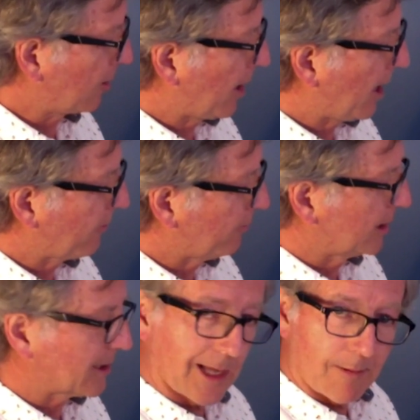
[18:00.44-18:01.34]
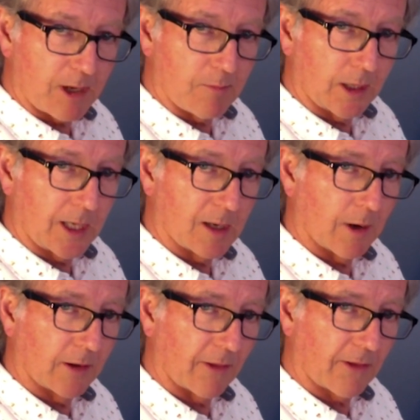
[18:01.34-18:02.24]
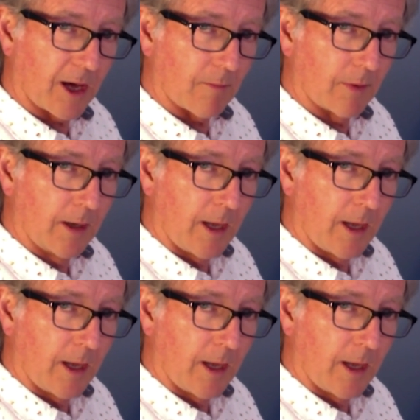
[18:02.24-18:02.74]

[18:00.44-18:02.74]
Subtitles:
apart from this lumpy bit here by the thumb